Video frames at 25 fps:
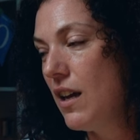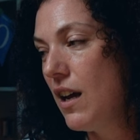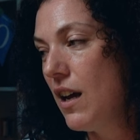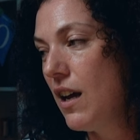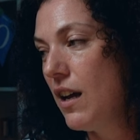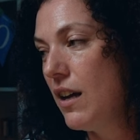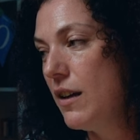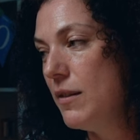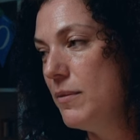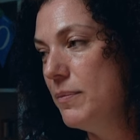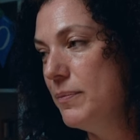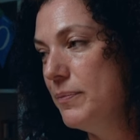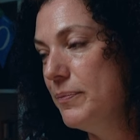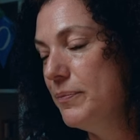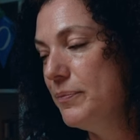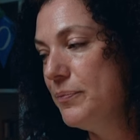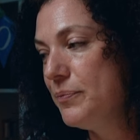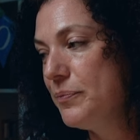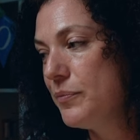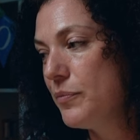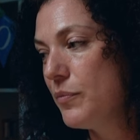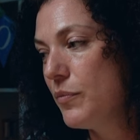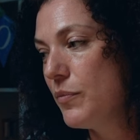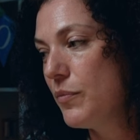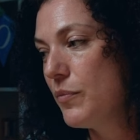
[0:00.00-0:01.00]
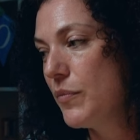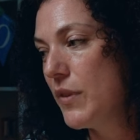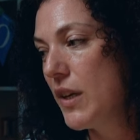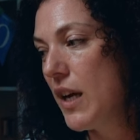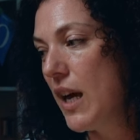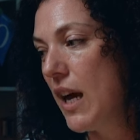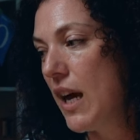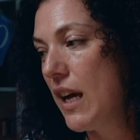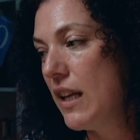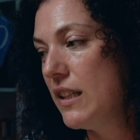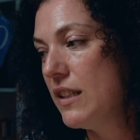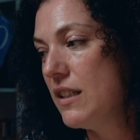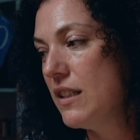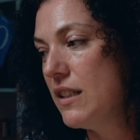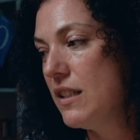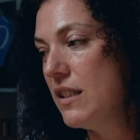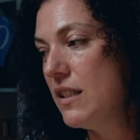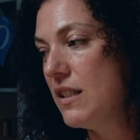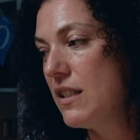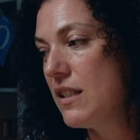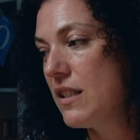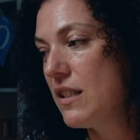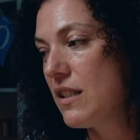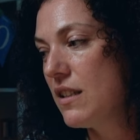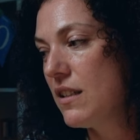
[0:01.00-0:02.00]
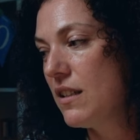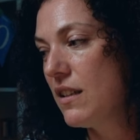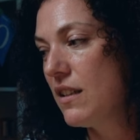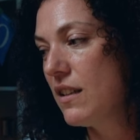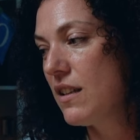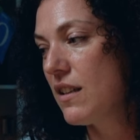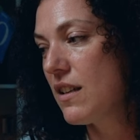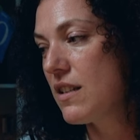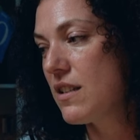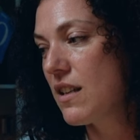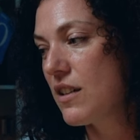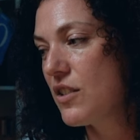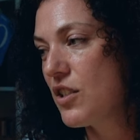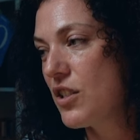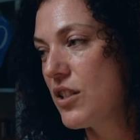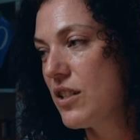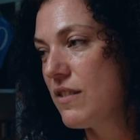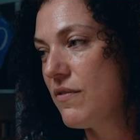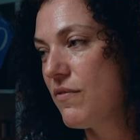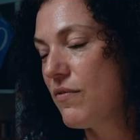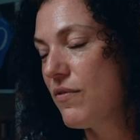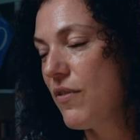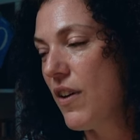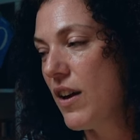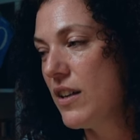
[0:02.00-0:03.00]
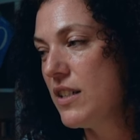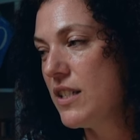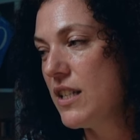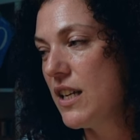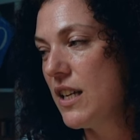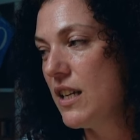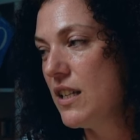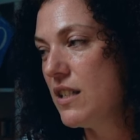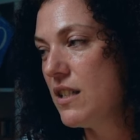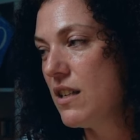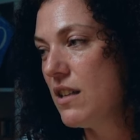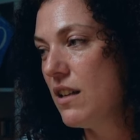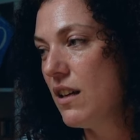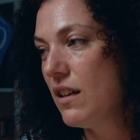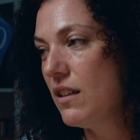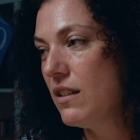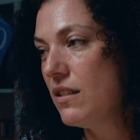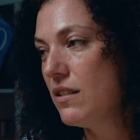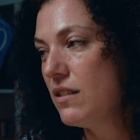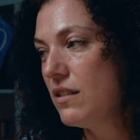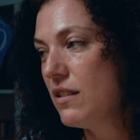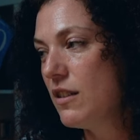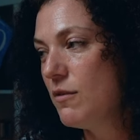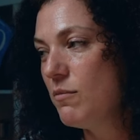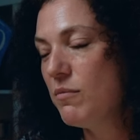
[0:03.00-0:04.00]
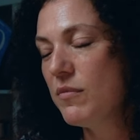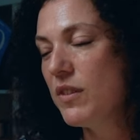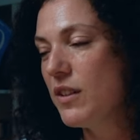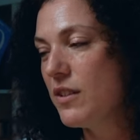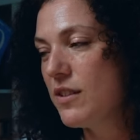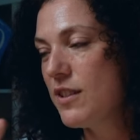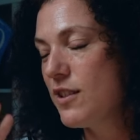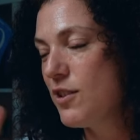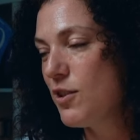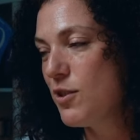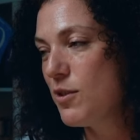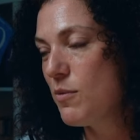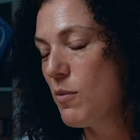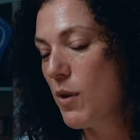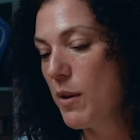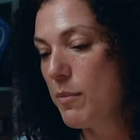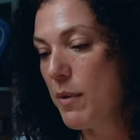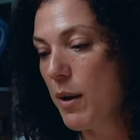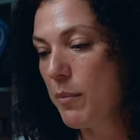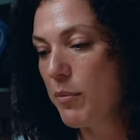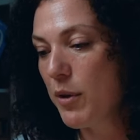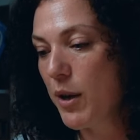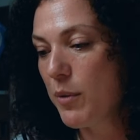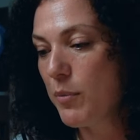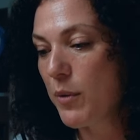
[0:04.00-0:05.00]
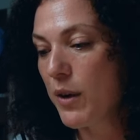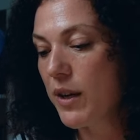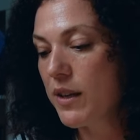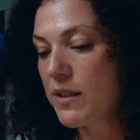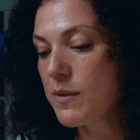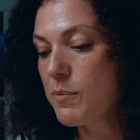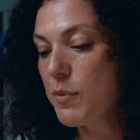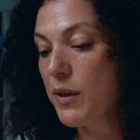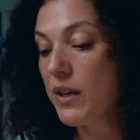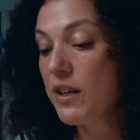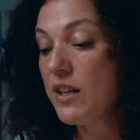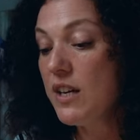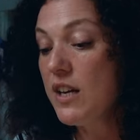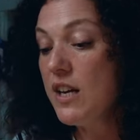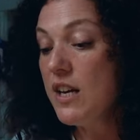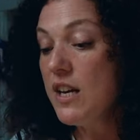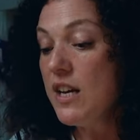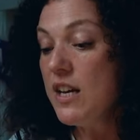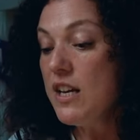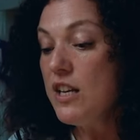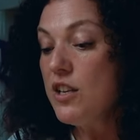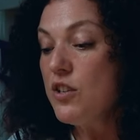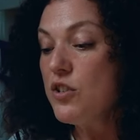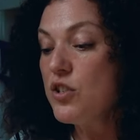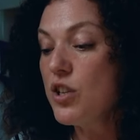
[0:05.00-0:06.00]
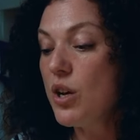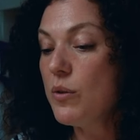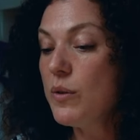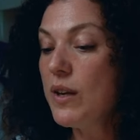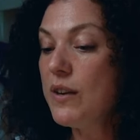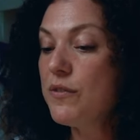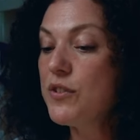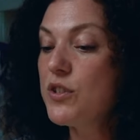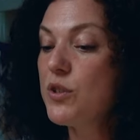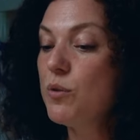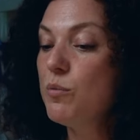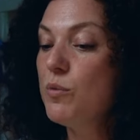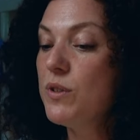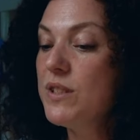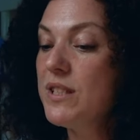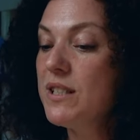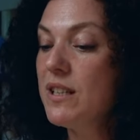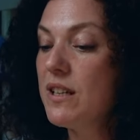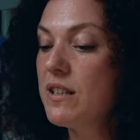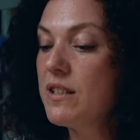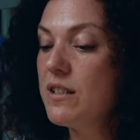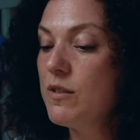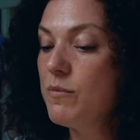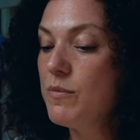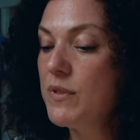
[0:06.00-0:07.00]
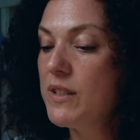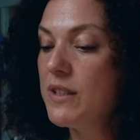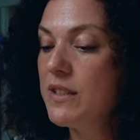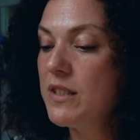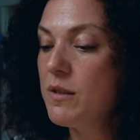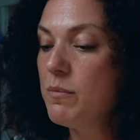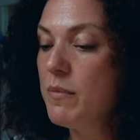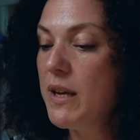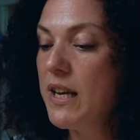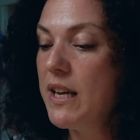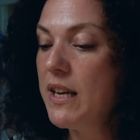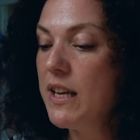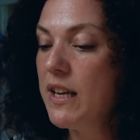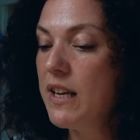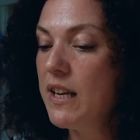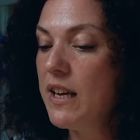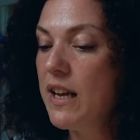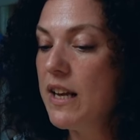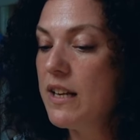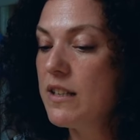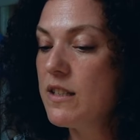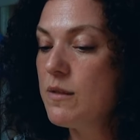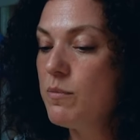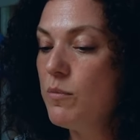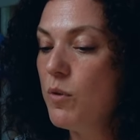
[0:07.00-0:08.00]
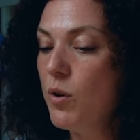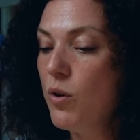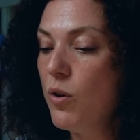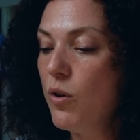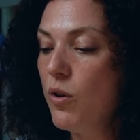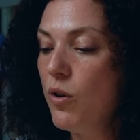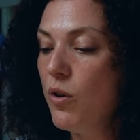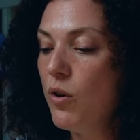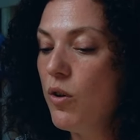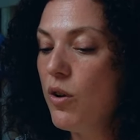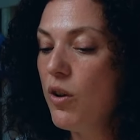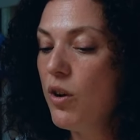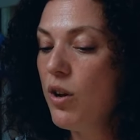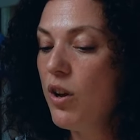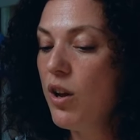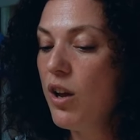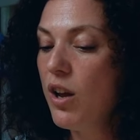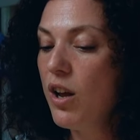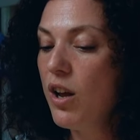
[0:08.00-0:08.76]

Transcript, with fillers: um, and because i just find it easier that's just the way my brain works but so if someone says something to me it's more